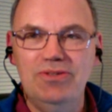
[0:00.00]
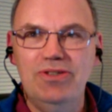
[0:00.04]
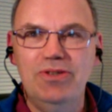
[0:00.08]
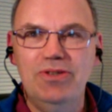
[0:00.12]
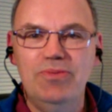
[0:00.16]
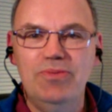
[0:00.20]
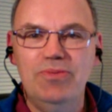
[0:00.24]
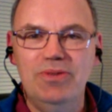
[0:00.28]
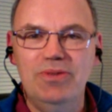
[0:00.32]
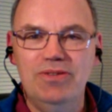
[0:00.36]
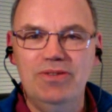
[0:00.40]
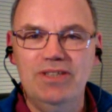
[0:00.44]

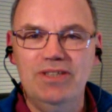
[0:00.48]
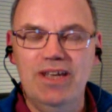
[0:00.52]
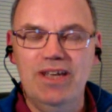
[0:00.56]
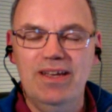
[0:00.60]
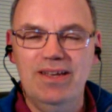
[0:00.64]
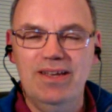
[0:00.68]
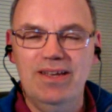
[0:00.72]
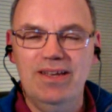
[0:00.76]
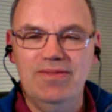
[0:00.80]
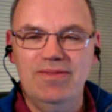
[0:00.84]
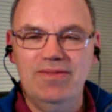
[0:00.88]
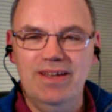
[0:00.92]
YouTube
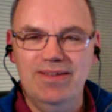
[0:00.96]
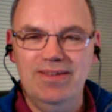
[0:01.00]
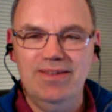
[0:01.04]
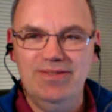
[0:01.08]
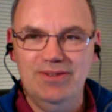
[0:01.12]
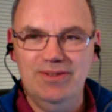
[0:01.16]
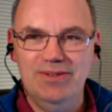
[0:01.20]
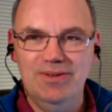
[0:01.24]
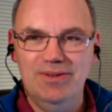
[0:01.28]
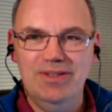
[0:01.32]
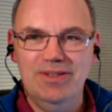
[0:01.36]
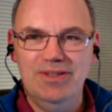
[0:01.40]
and
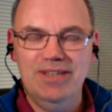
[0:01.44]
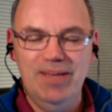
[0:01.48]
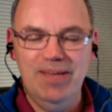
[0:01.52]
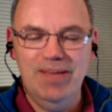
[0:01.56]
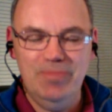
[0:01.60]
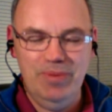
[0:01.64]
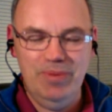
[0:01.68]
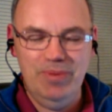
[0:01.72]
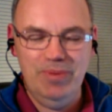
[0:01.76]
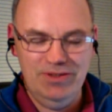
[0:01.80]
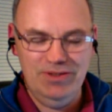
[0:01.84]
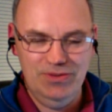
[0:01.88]
uh, uh, do a
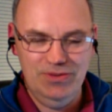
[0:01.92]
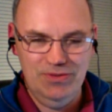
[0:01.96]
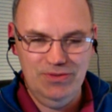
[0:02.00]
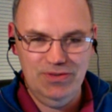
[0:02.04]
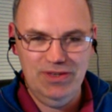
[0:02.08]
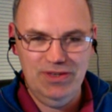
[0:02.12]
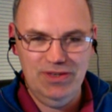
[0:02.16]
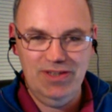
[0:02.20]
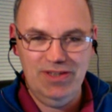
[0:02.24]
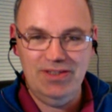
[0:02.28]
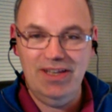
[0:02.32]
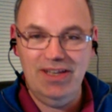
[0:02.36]
Dead
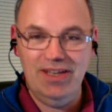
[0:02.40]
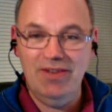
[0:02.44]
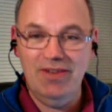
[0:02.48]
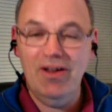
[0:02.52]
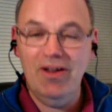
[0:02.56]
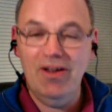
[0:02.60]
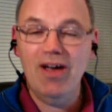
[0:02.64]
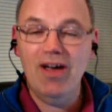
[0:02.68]
Pixel search.